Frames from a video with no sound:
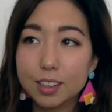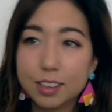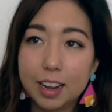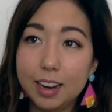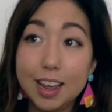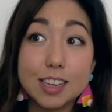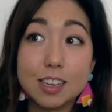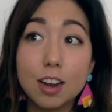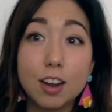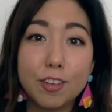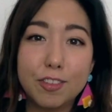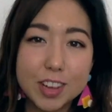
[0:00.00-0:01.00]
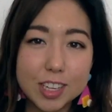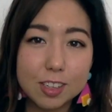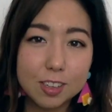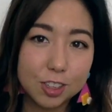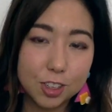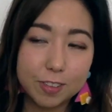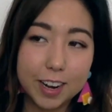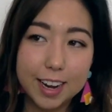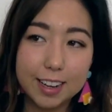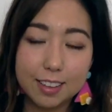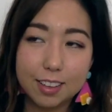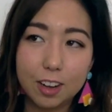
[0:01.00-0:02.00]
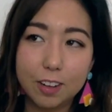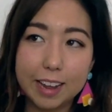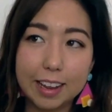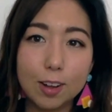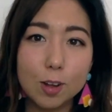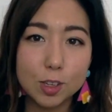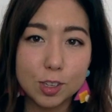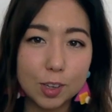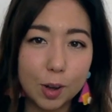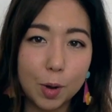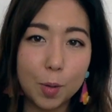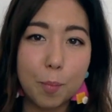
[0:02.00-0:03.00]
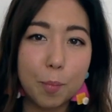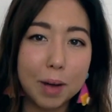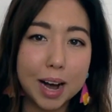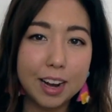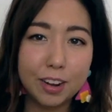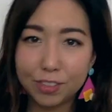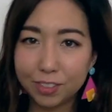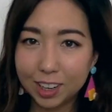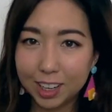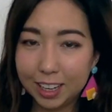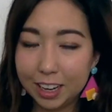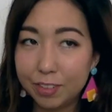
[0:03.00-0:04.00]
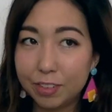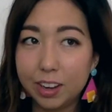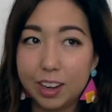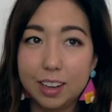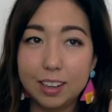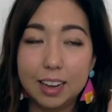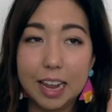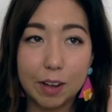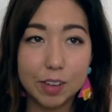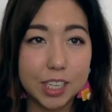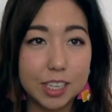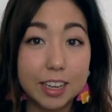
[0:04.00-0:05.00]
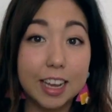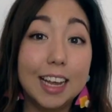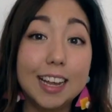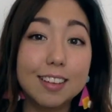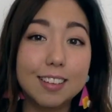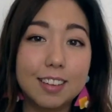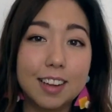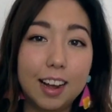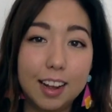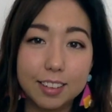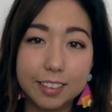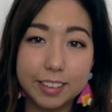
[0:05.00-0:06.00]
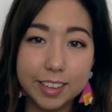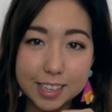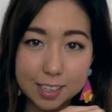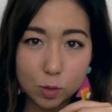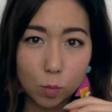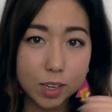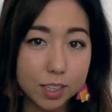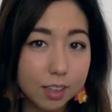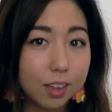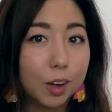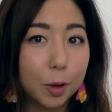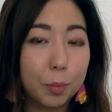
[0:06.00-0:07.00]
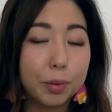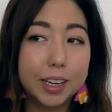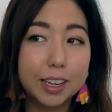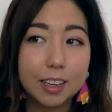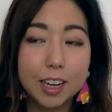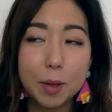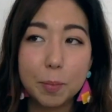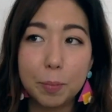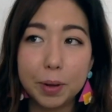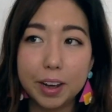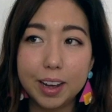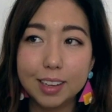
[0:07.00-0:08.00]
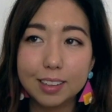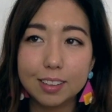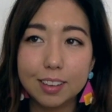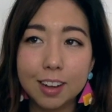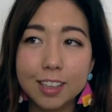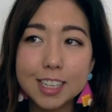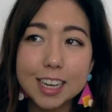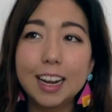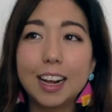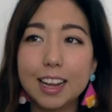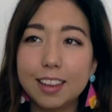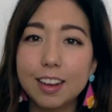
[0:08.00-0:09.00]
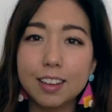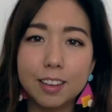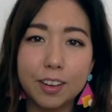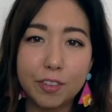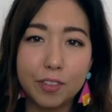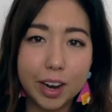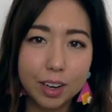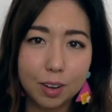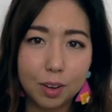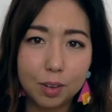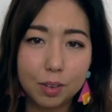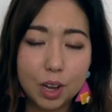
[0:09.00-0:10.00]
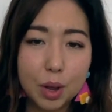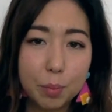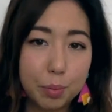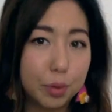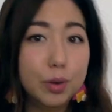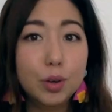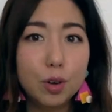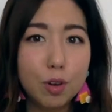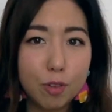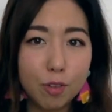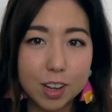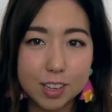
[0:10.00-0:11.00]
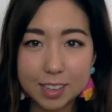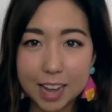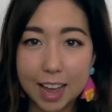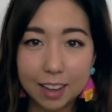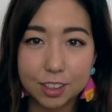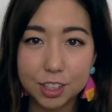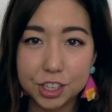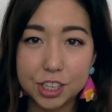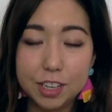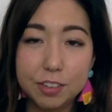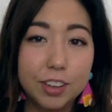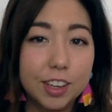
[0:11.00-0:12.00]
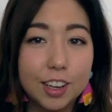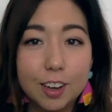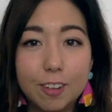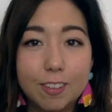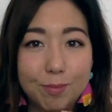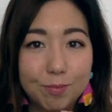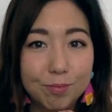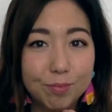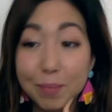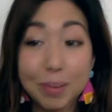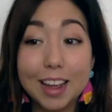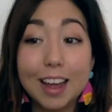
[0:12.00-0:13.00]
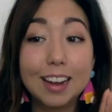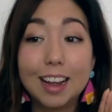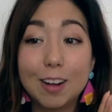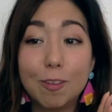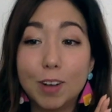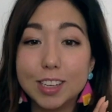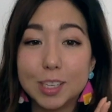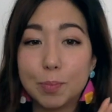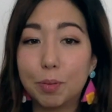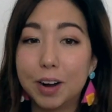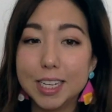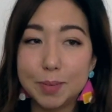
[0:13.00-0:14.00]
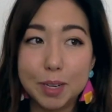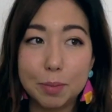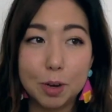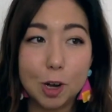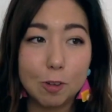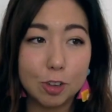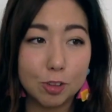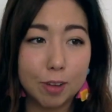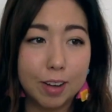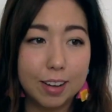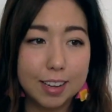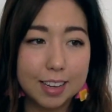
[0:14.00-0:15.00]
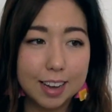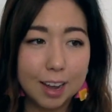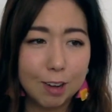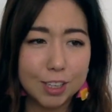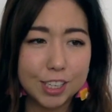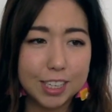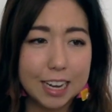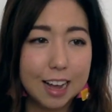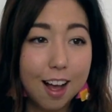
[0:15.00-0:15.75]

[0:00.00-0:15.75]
that he has a lot of physical strength, so that also might have given Legoshi the hint that this was the culprit. But honestly, like, I think the final proof was the handkerchief, you know? But then, like, what surprised me the most was when Legoshi